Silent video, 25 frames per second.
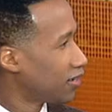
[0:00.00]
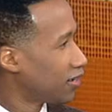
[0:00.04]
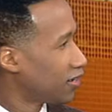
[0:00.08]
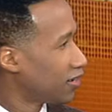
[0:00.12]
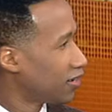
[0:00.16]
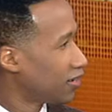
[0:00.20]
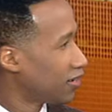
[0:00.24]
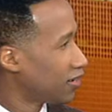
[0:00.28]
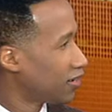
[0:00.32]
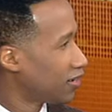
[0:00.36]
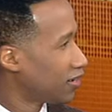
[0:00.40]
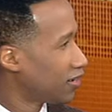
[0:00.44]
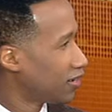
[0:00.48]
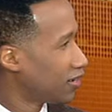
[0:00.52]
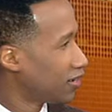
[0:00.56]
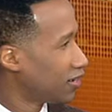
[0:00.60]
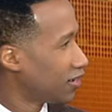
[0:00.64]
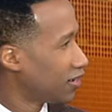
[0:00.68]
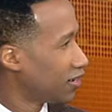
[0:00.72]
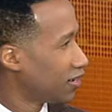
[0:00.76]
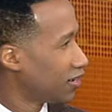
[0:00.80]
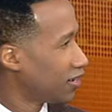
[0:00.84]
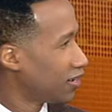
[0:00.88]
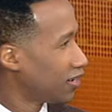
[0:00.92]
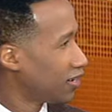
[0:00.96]

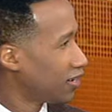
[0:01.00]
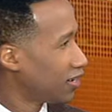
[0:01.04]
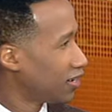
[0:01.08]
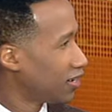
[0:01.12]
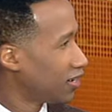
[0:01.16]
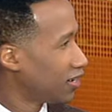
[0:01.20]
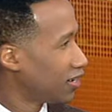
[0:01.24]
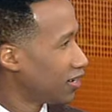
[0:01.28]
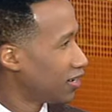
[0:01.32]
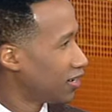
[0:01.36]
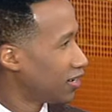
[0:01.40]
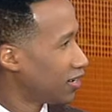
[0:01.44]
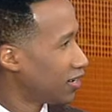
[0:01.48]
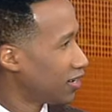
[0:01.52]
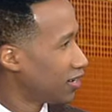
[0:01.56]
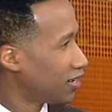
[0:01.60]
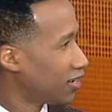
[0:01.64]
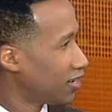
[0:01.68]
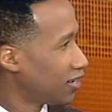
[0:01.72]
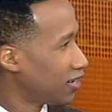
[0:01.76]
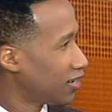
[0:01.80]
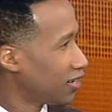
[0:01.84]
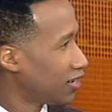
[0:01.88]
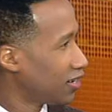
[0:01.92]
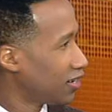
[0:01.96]

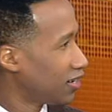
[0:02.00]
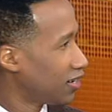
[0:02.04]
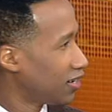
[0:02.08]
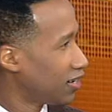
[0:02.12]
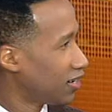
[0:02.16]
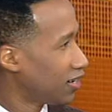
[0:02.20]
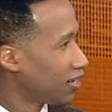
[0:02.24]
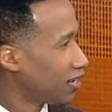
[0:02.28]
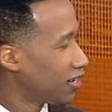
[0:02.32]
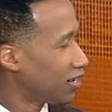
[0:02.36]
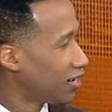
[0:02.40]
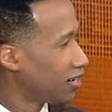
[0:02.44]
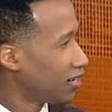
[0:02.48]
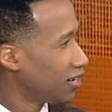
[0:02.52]
[no speech]